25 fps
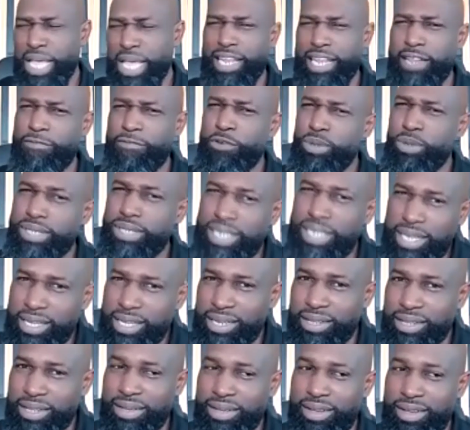And if you
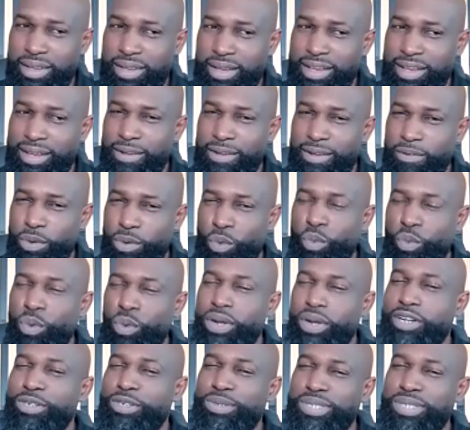did,
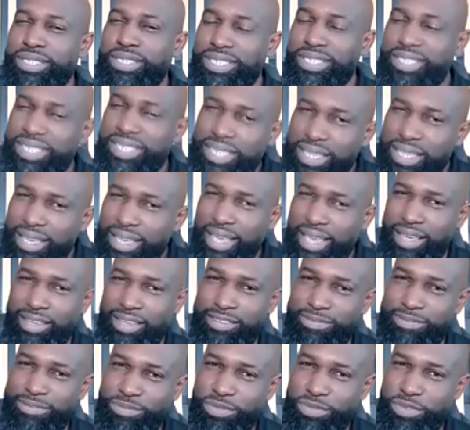what are you seeing?
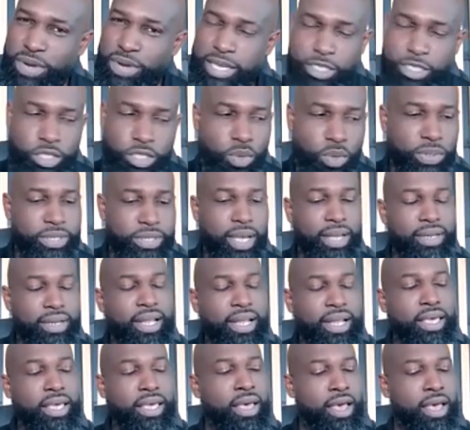Right? So it's kind of
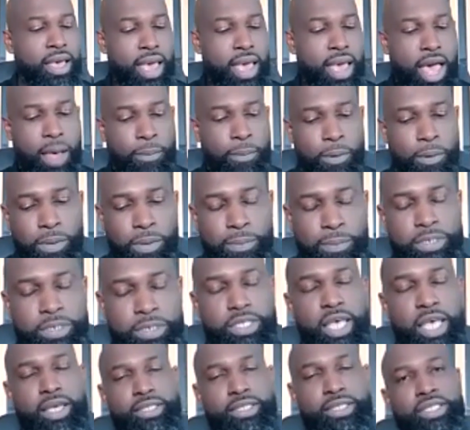like helping people
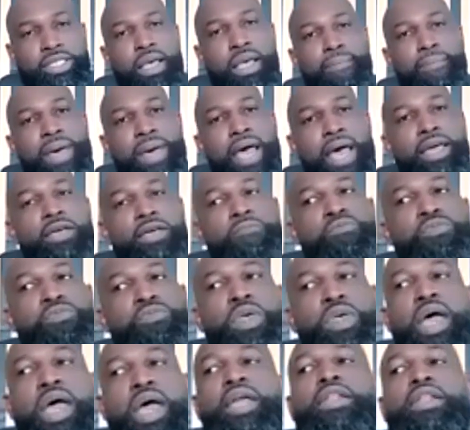to take a step back
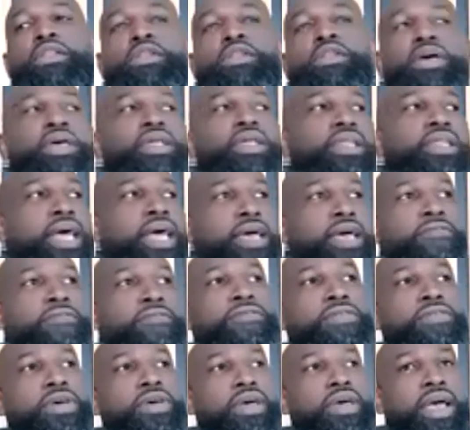and look at
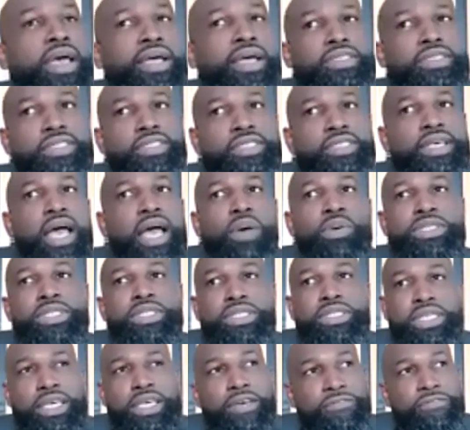life and see how it's
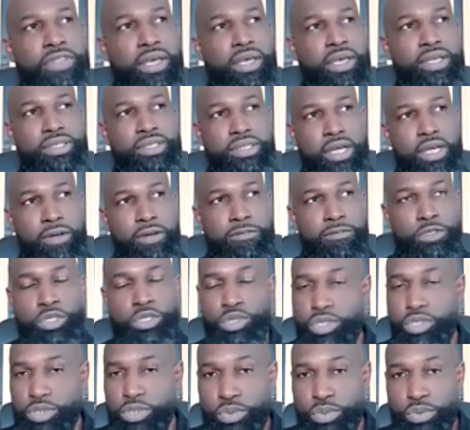gifting itself to
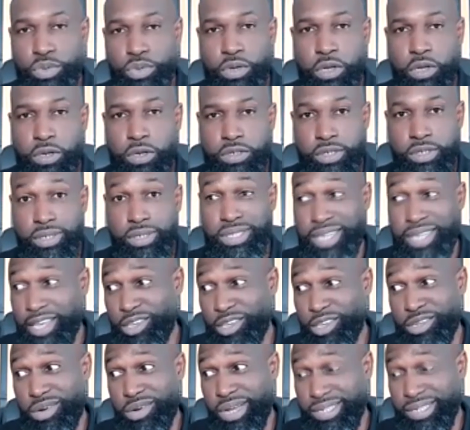you to take
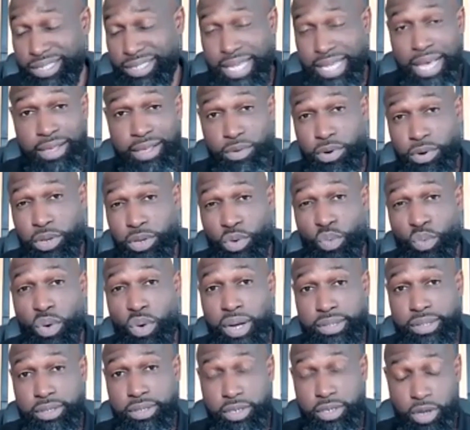you to exactly where you
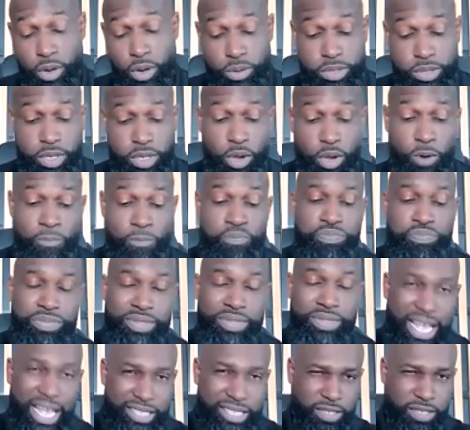want to go. So
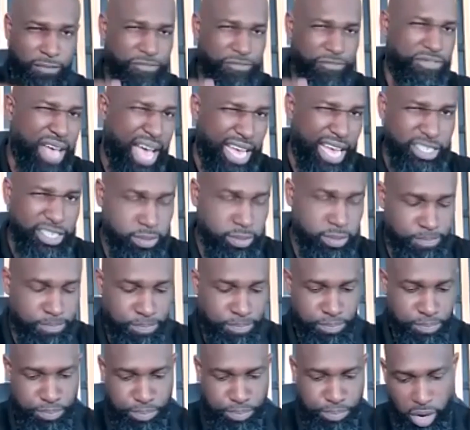that's the fast
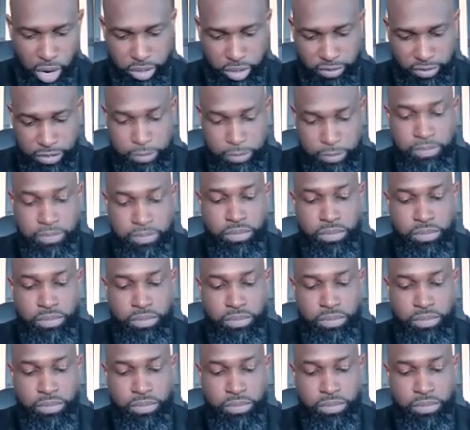part of it.